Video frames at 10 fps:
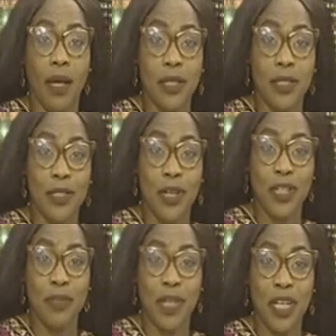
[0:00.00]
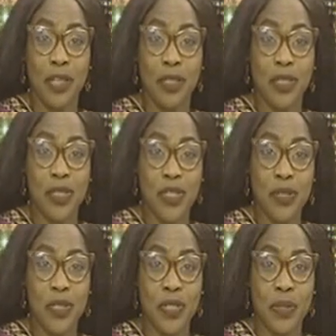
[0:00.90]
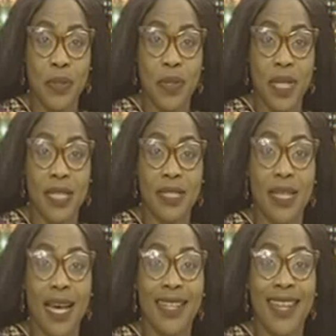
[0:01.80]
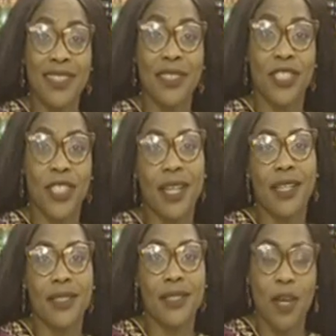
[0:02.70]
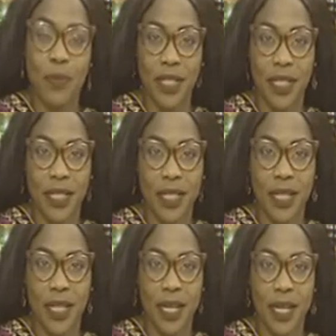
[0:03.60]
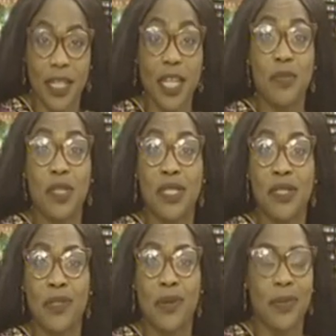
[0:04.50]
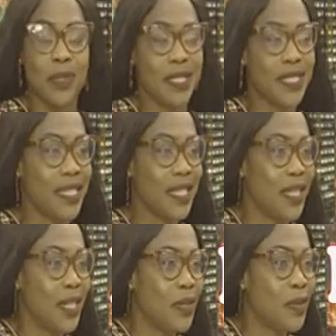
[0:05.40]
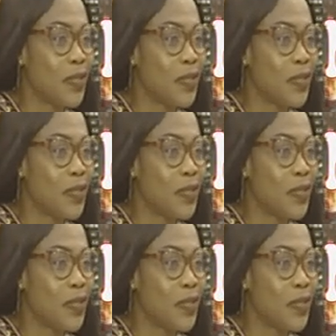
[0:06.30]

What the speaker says: Joining me in the studio is Alancha Dominic, an APC stalwart. Good to